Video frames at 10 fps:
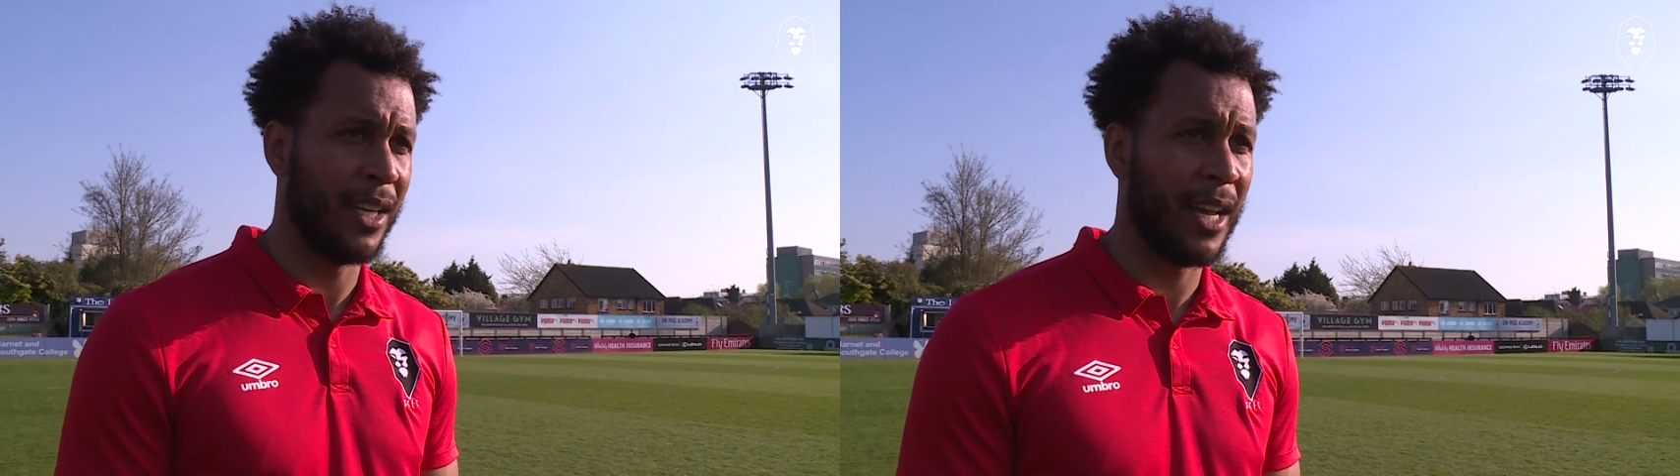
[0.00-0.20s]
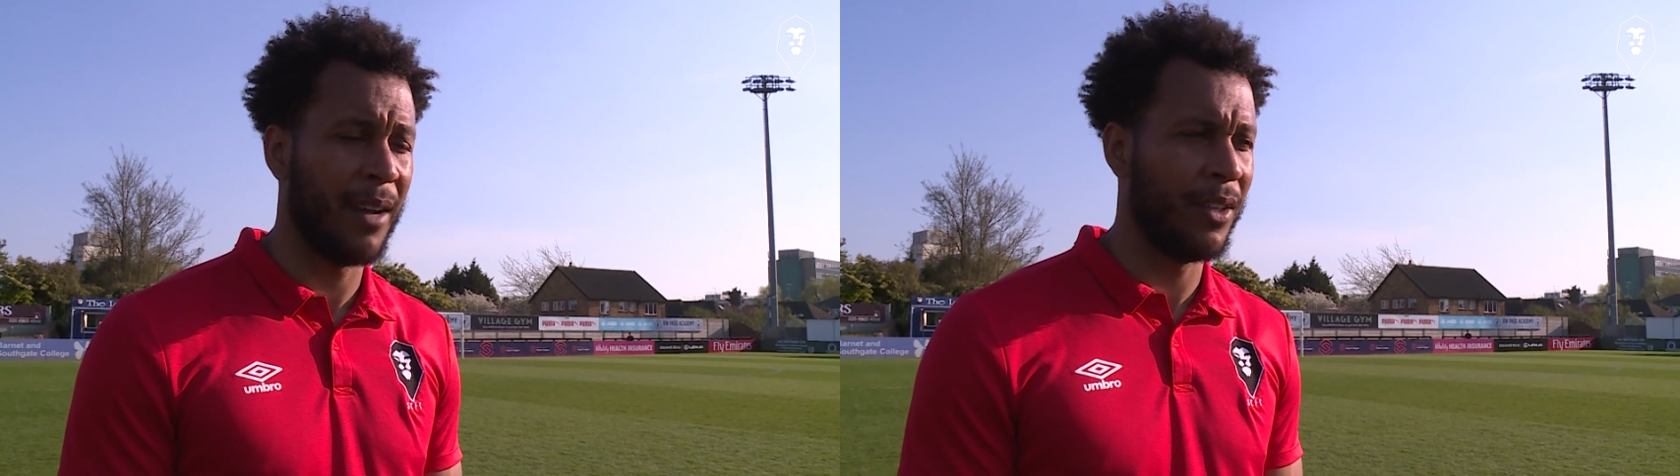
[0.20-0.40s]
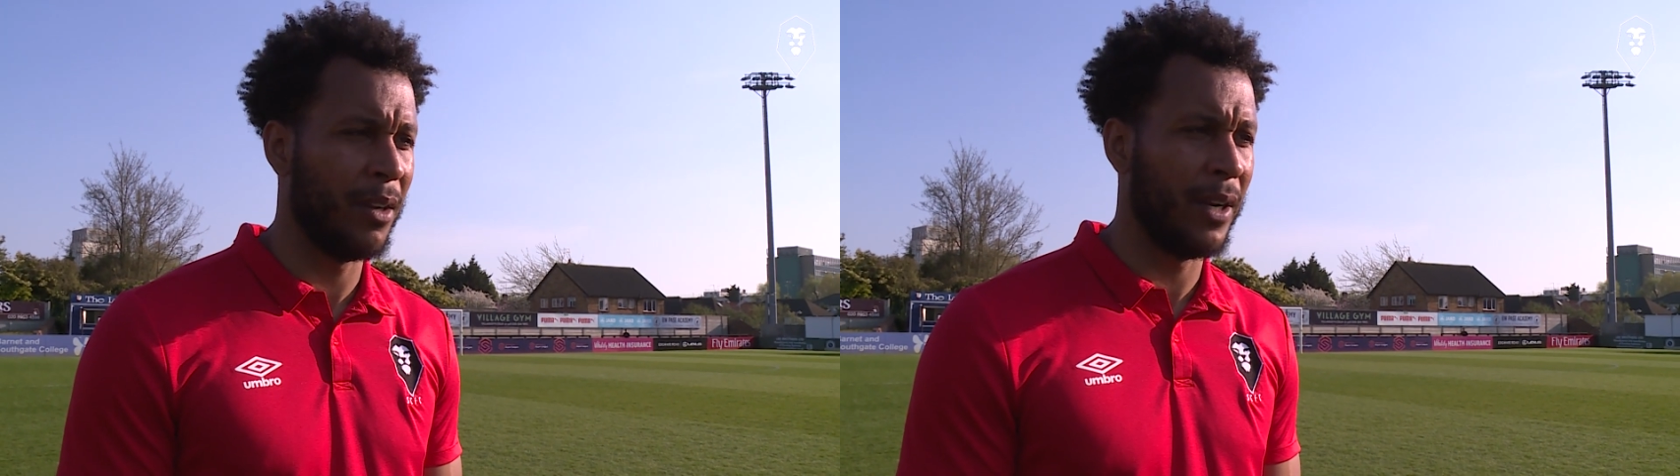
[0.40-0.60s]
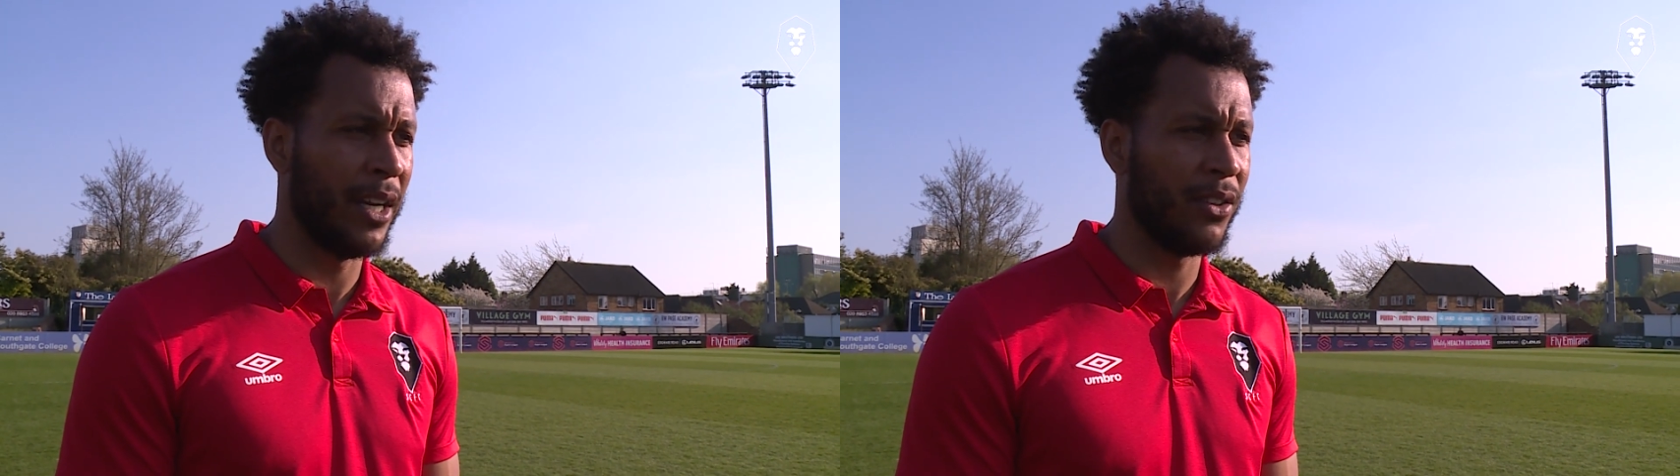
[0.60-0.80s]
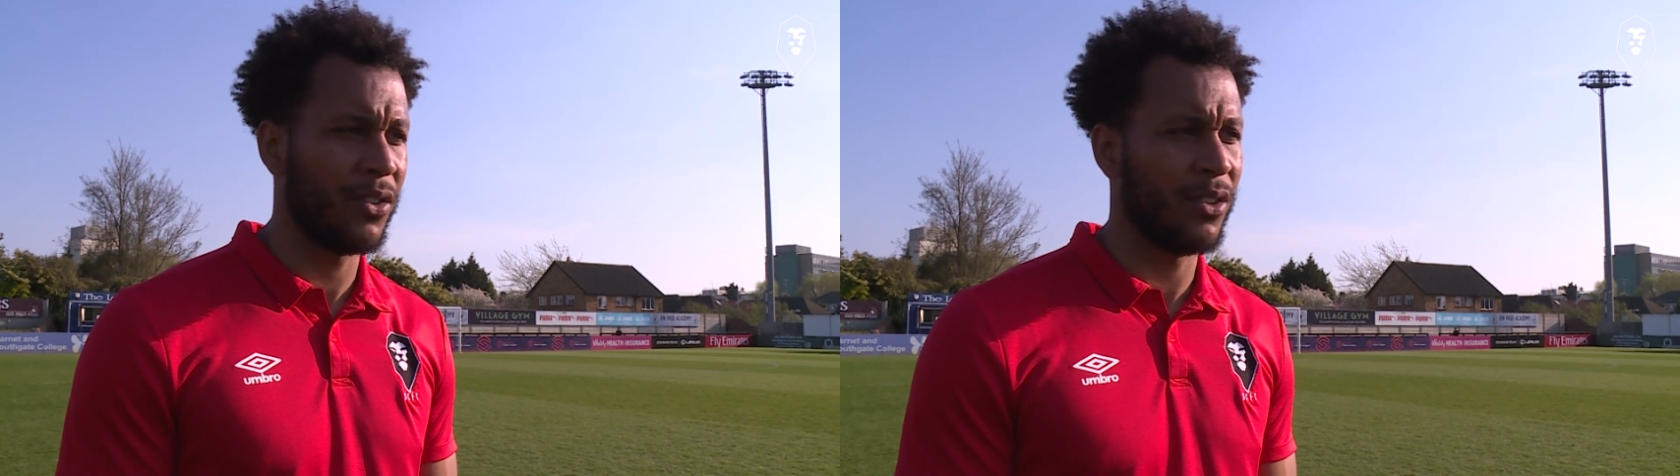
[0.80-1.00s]
and have the
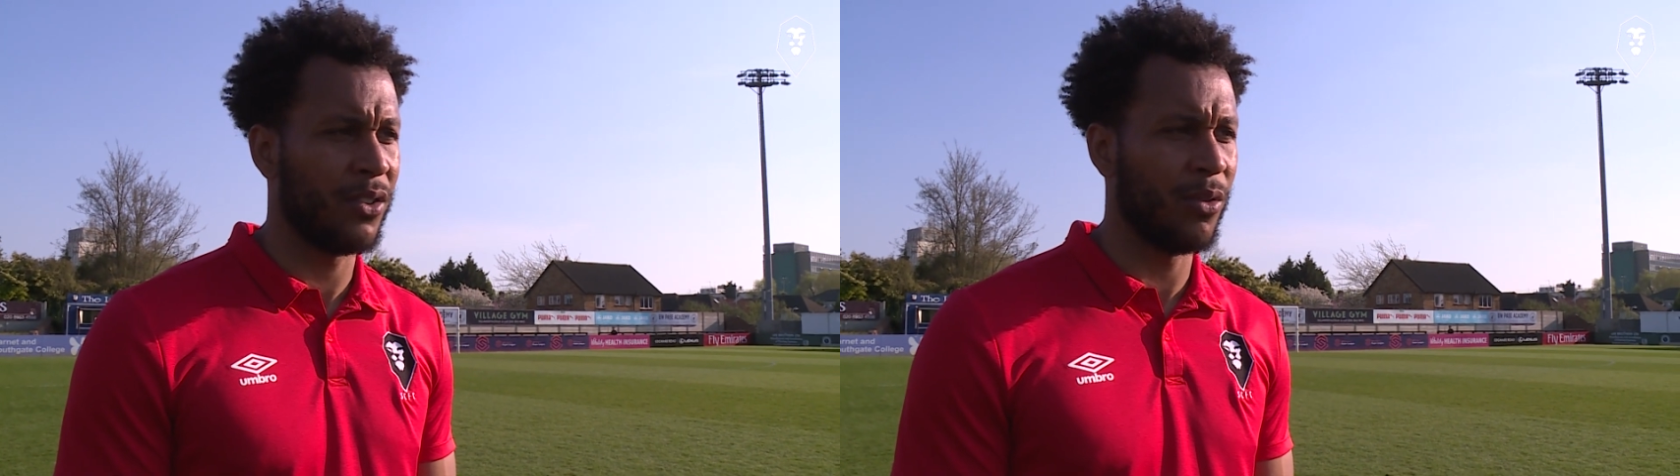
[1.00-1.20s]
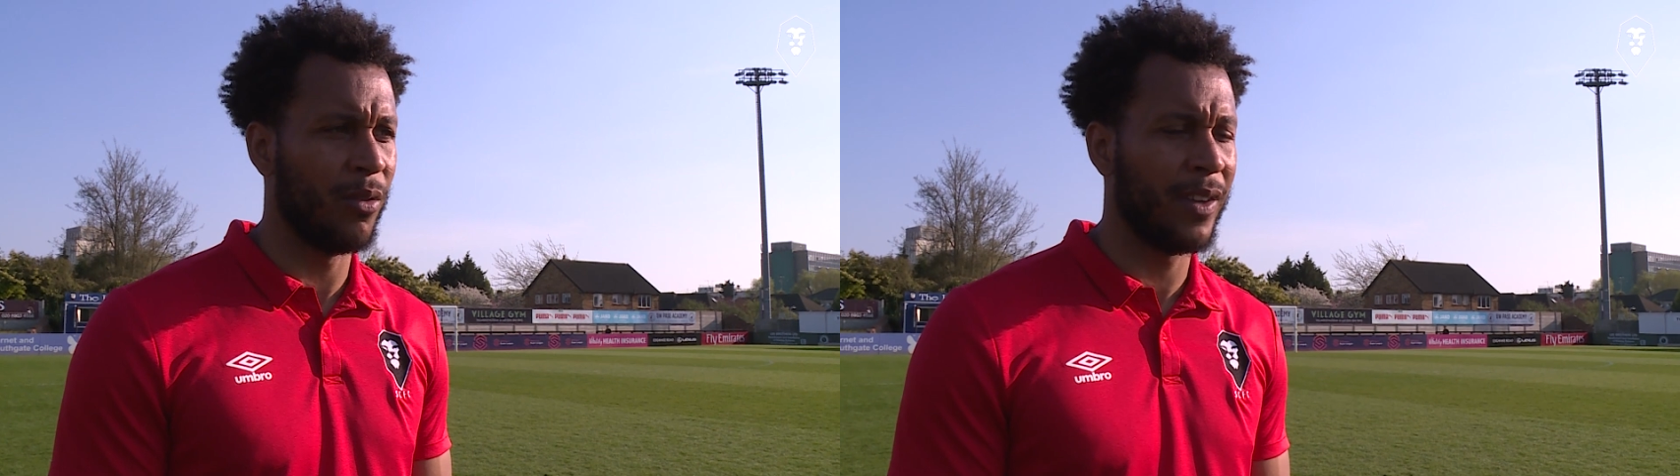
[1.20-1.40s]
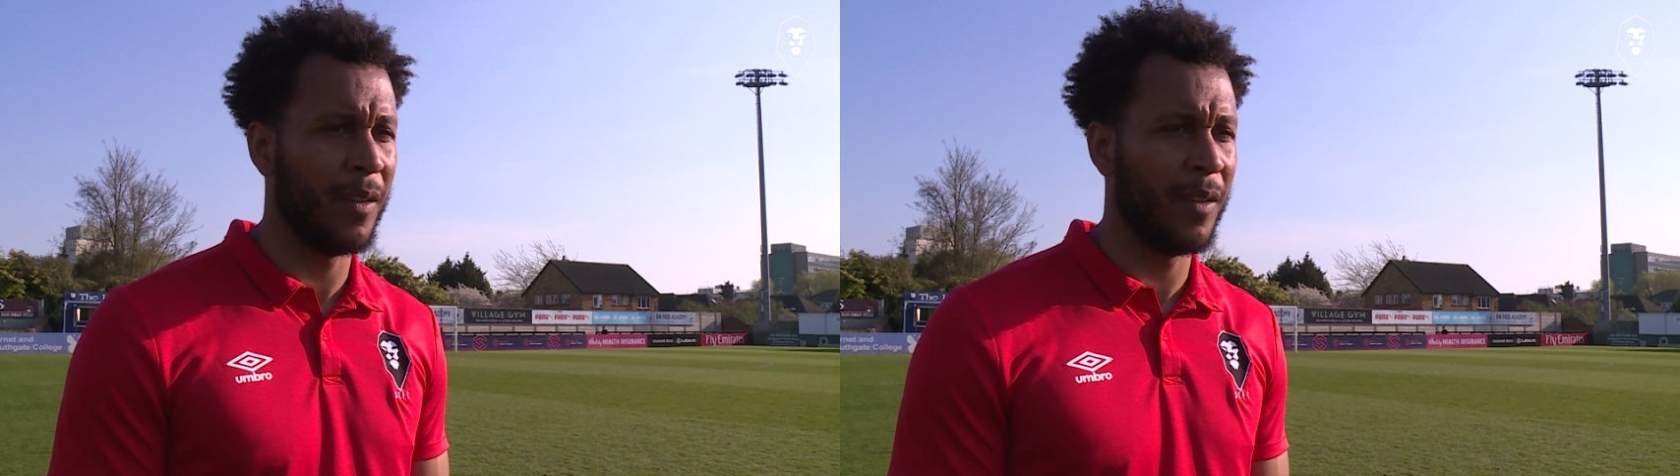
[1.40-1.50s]
awareness to sort of